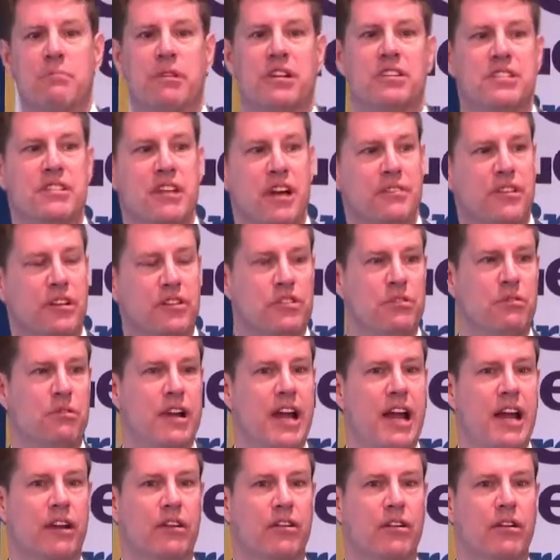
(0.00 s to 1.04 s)
means nothing to an
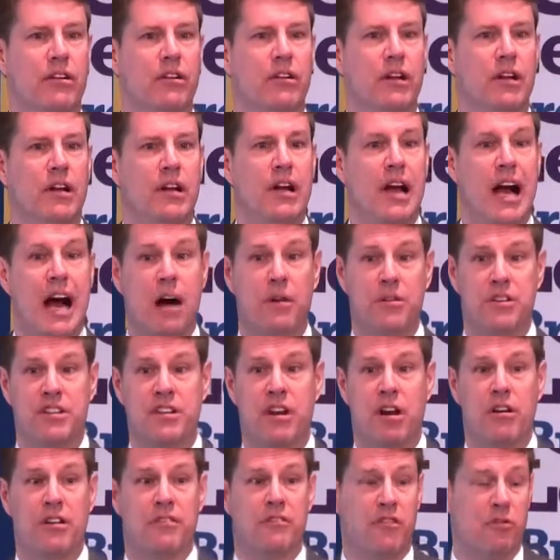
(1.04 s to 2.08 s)
anchor. How it
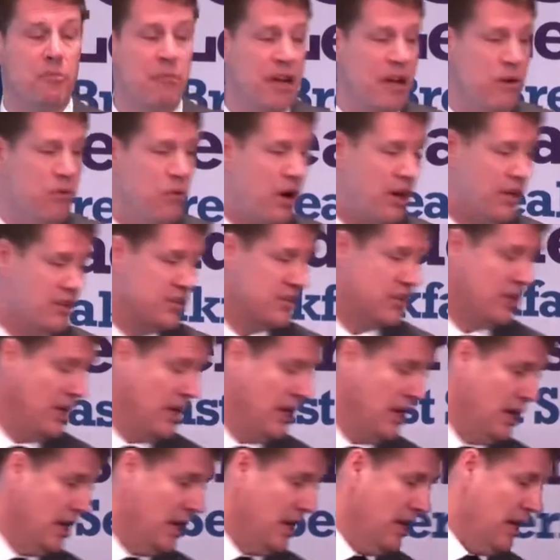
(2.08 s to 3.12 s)
started for me was,
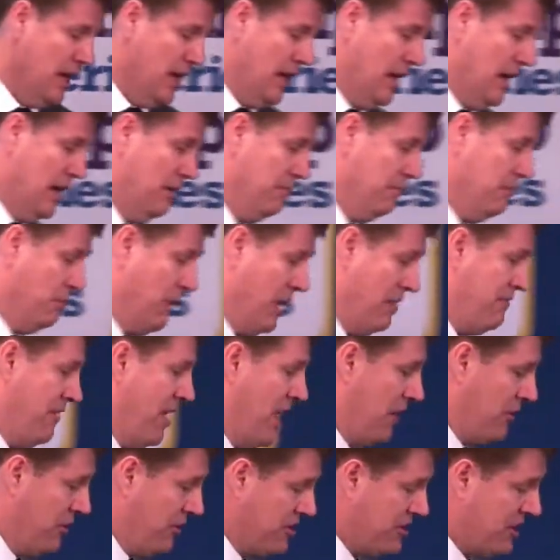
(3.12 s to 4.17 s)
my
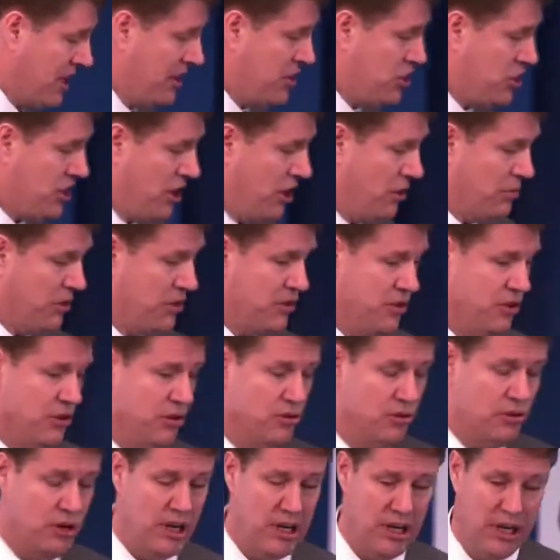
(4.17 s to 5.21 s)
father, as I'd shared with
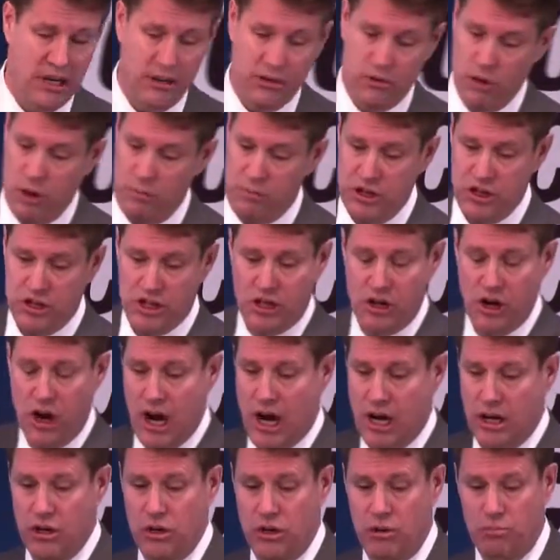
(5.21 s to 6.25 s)
you, grew up in
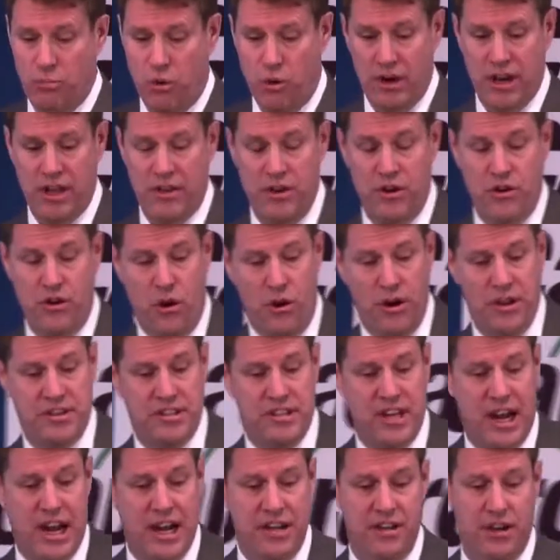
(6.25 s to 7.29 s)
Chicago, born on the north
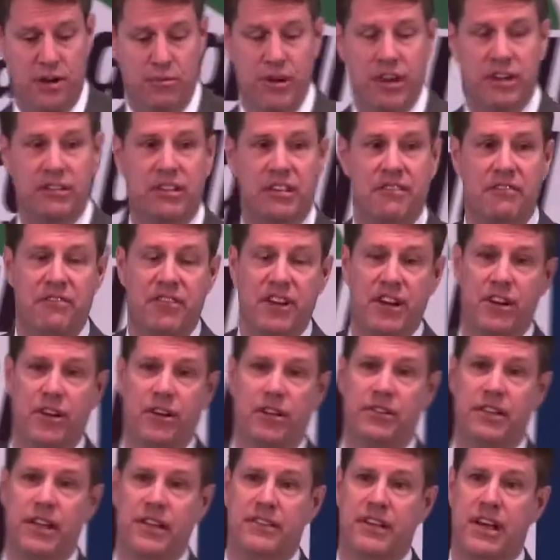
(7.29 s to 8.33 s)
side near Wrigley
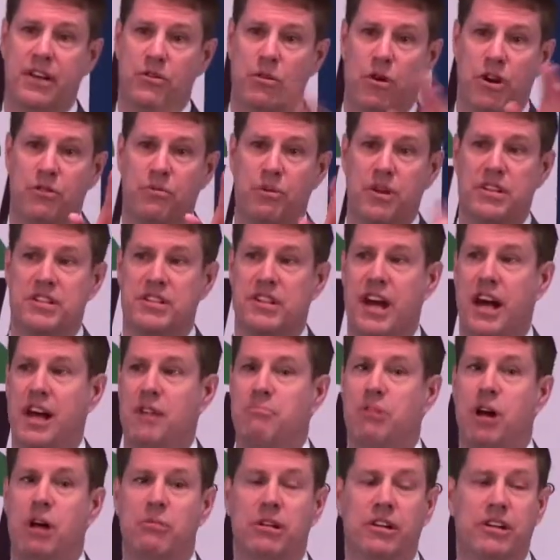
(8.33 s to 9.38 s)
Field, and then northwest
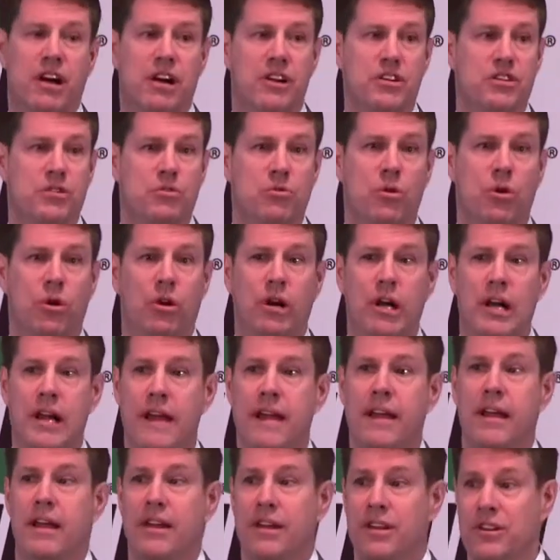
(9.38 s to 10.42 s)
side, public high school,
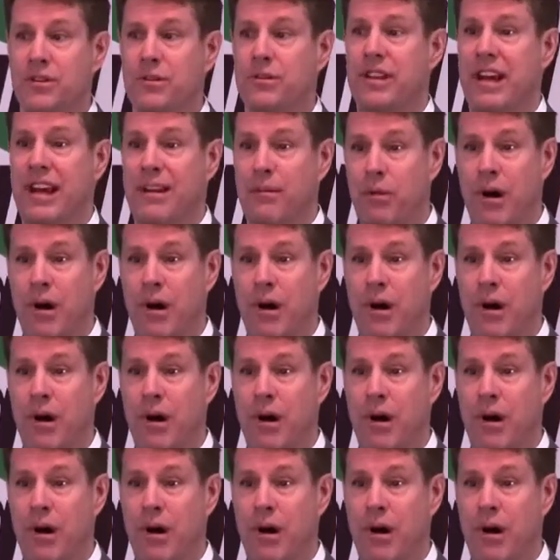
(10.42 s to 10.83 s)
knew that,